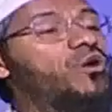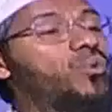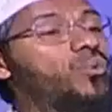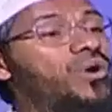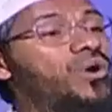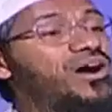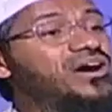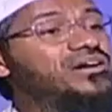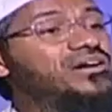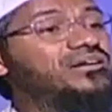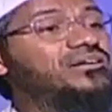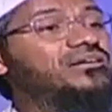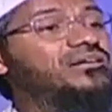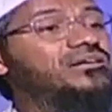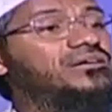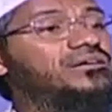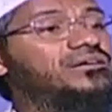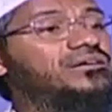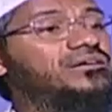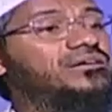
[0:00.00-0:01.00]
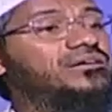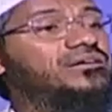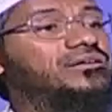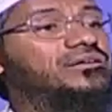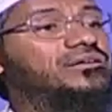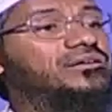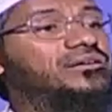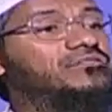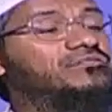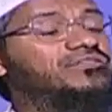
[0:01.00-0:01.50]
work
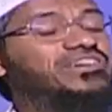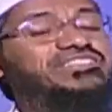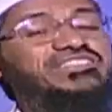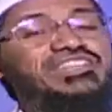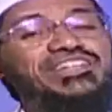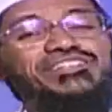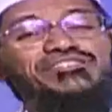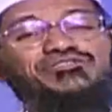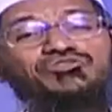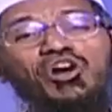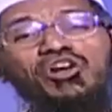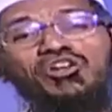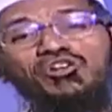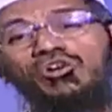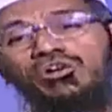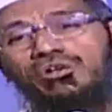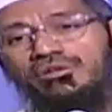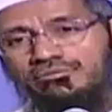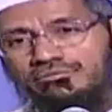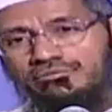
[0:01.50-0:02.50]
which is not good.